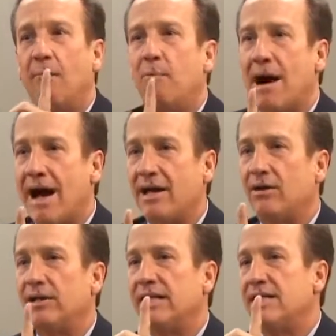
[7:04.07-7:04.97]

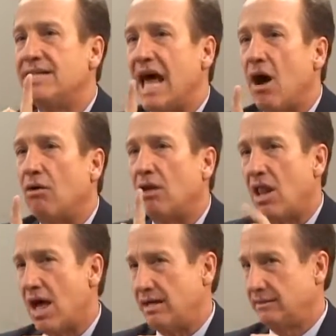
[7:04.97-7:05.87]
Bile is
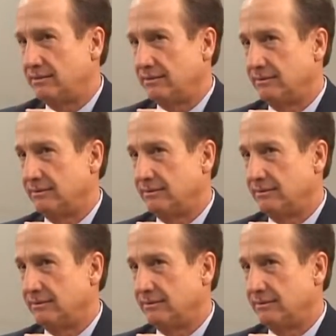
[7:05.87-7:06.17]
alkaline.